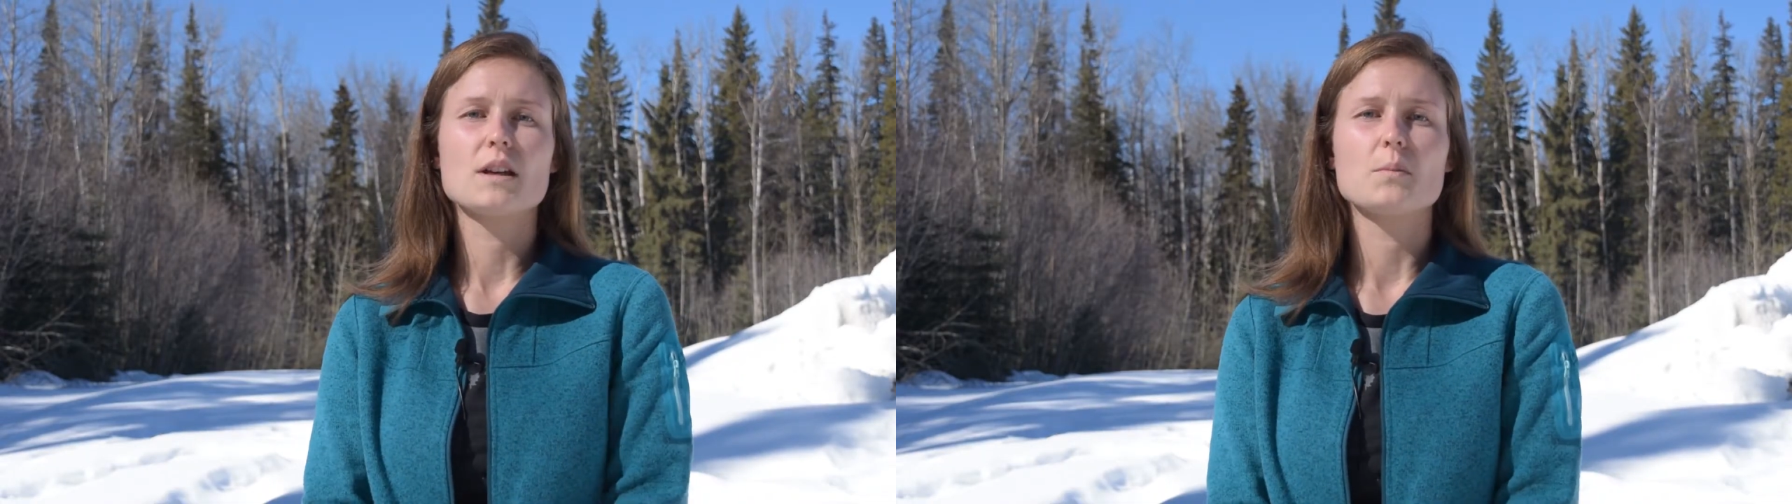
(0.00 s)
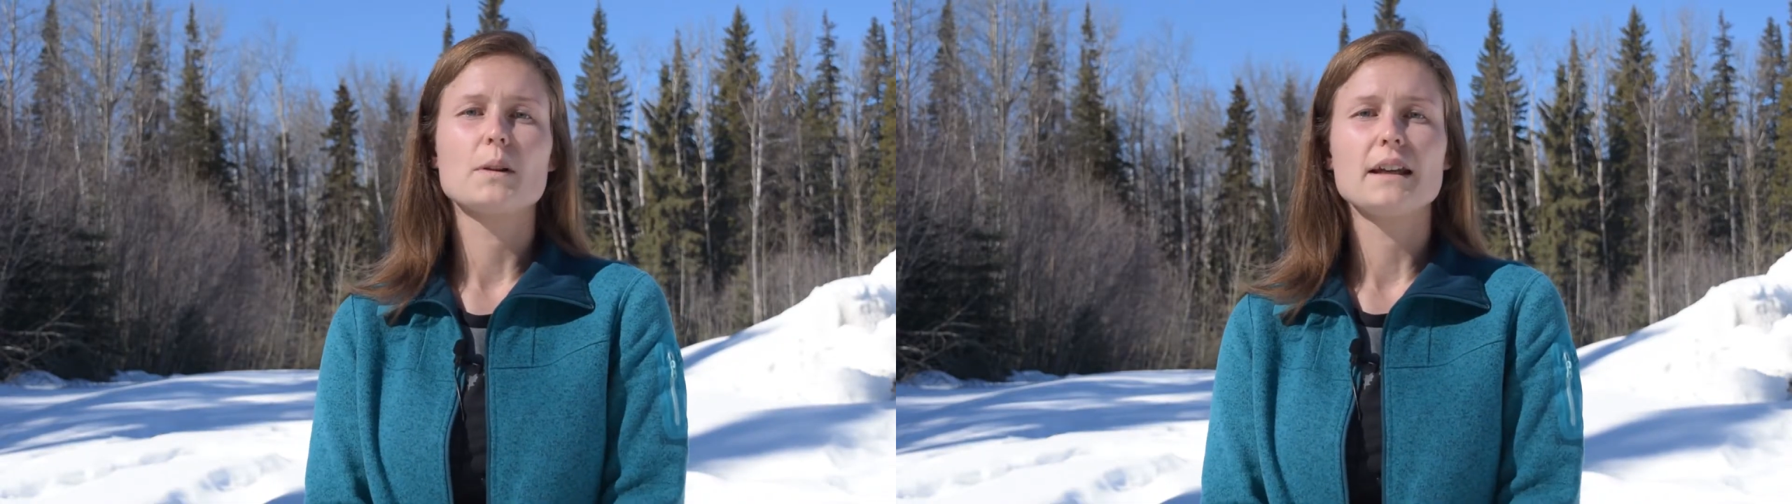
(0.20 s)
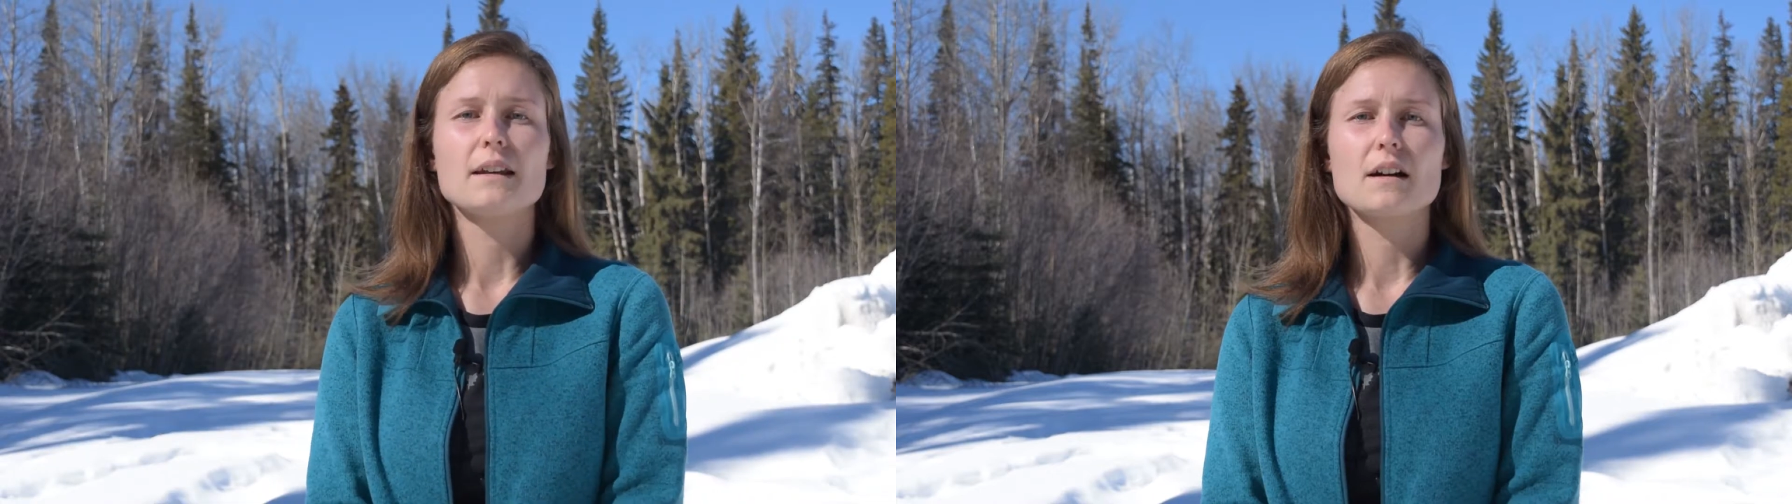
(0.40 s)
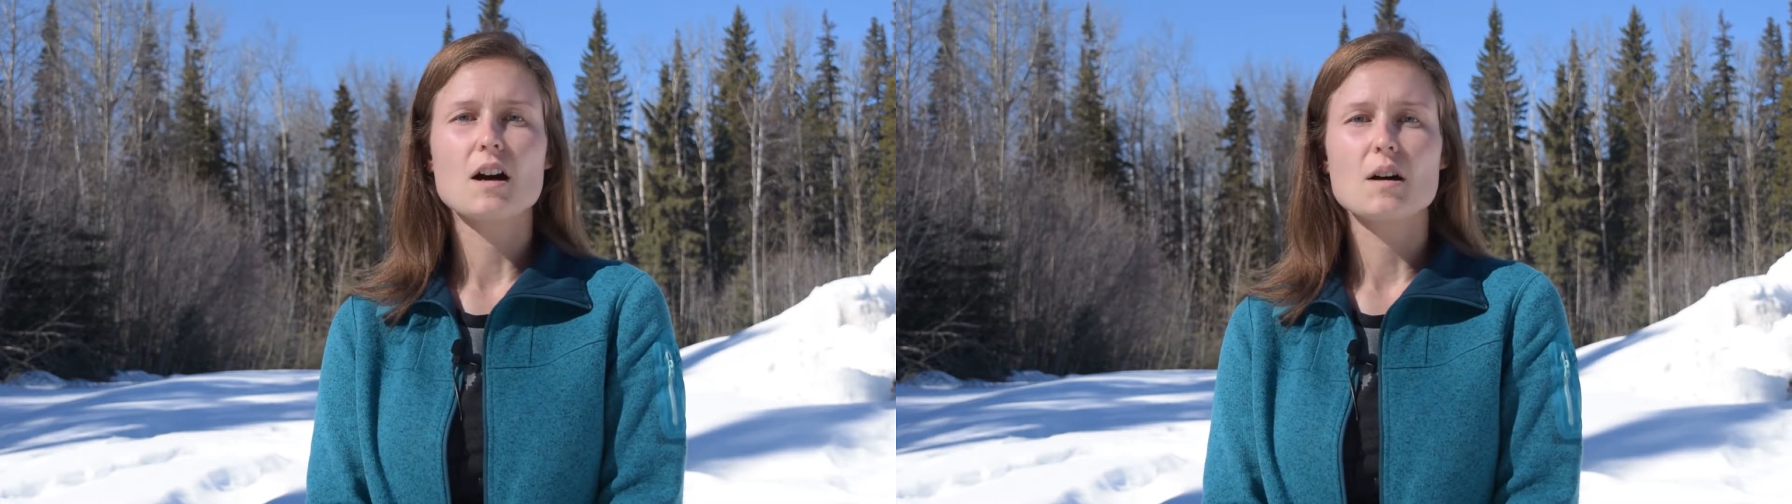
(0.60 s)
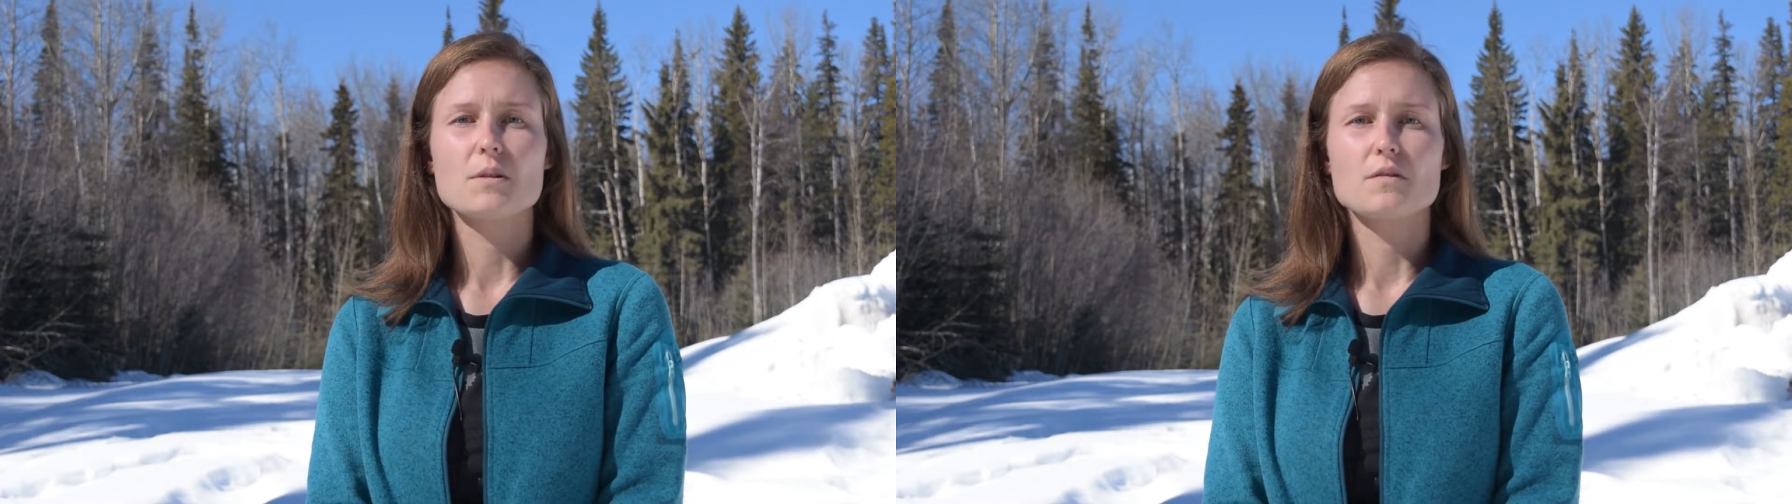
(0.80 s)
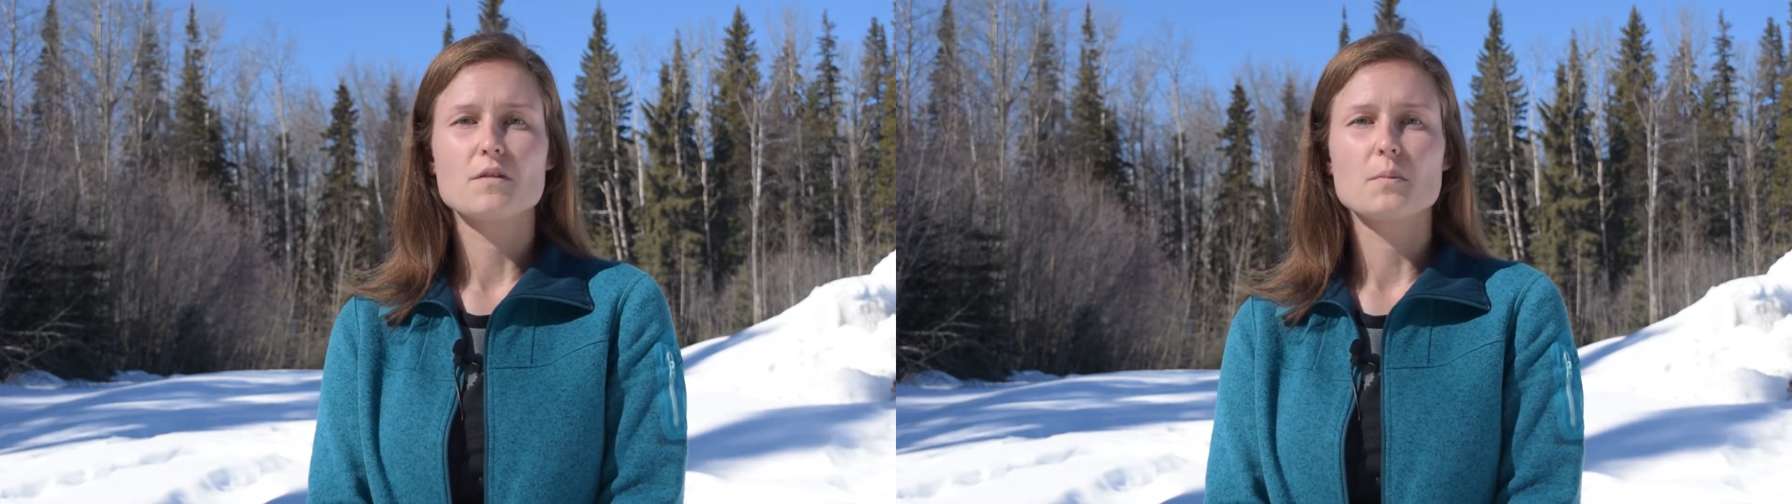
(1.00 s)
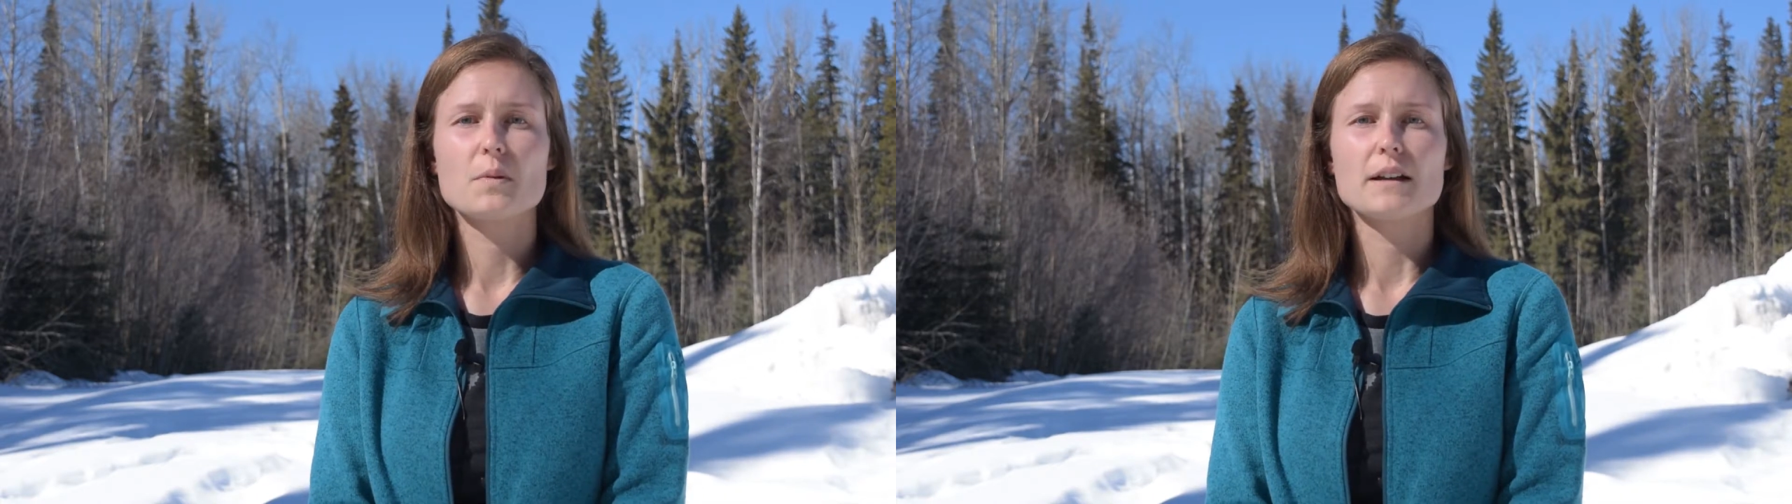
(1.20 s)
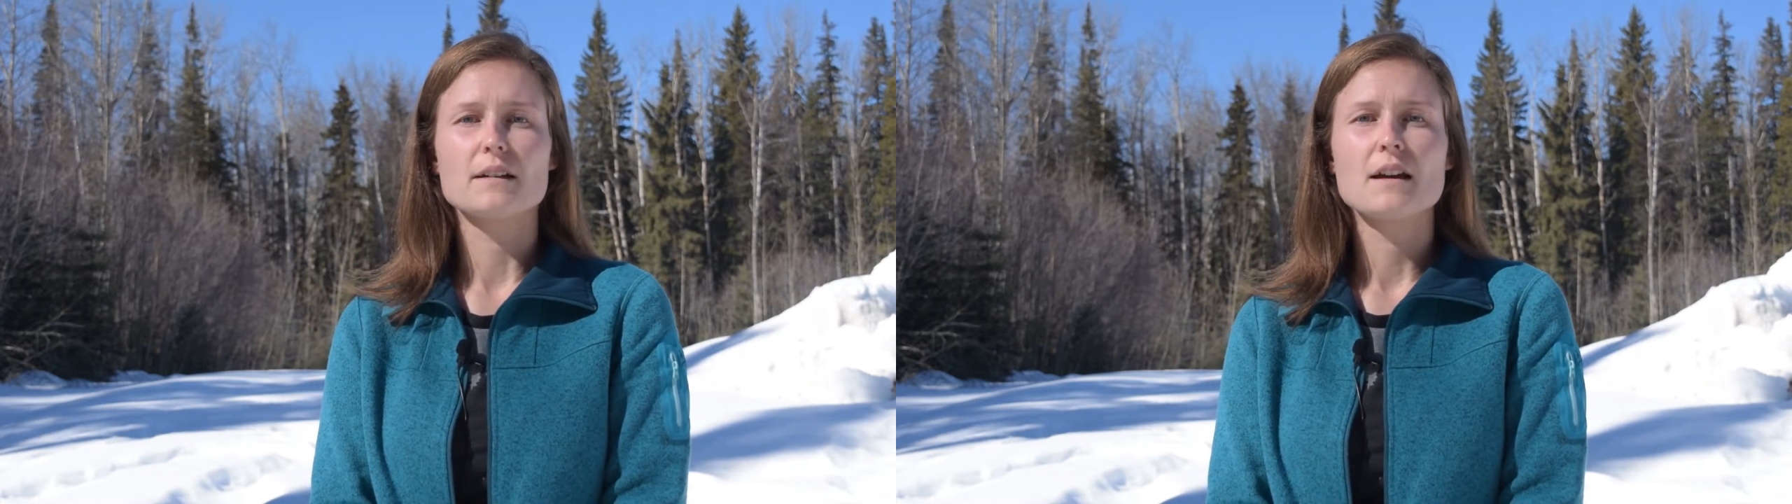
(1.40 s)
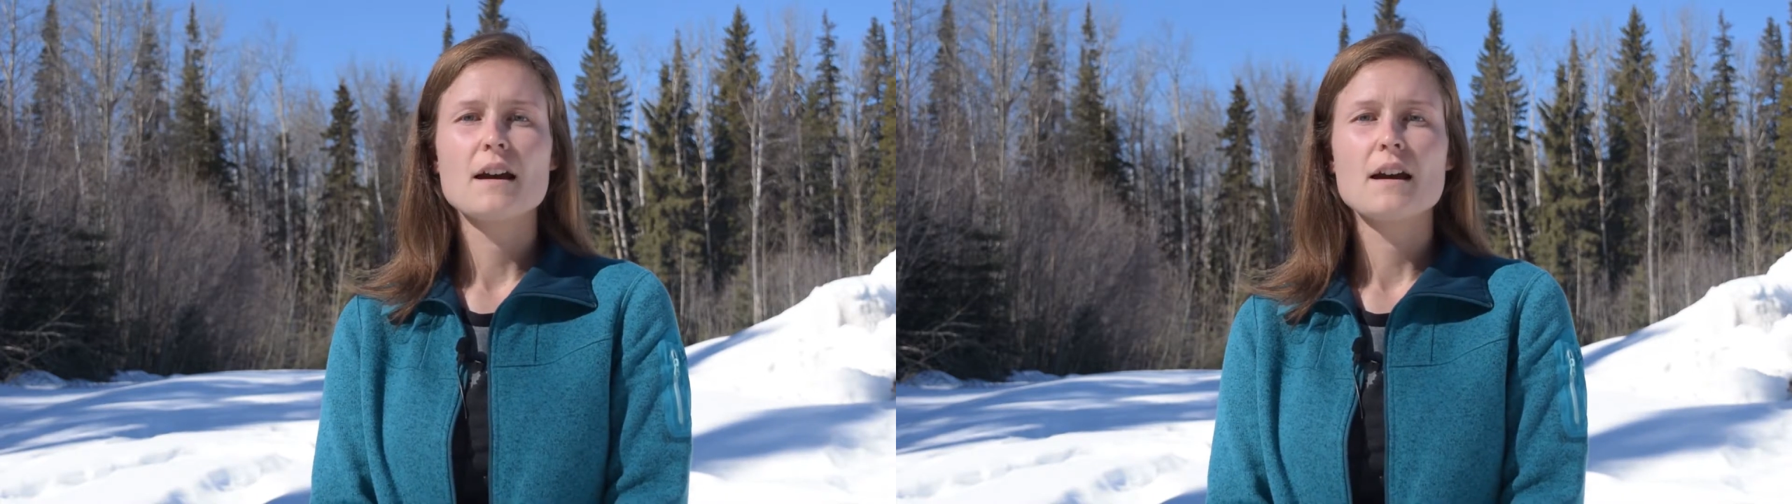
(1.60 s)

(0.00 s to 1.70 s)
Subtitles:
complete a carbon footprint